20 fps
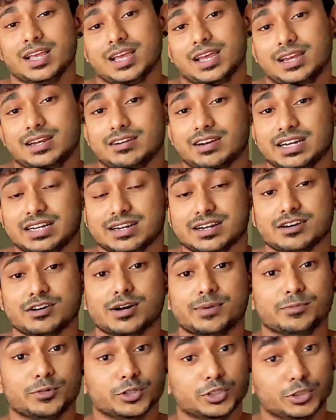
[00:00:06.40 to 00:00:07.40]
and right now
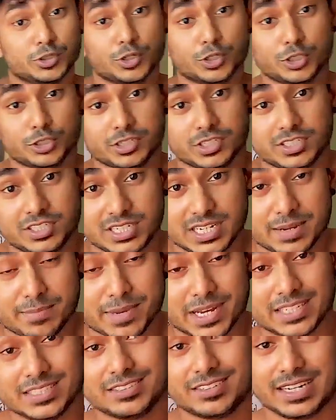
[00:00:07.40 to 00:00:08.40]
I'm going to go to the gym
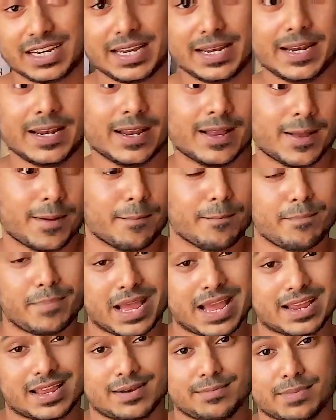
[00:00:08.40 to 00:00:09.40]
and train
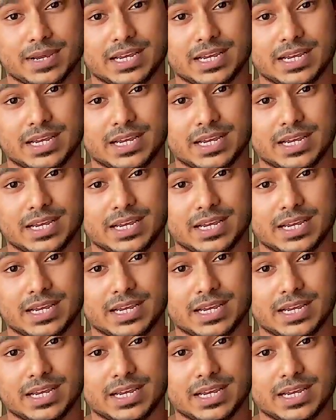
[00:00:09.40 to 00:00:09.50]
back and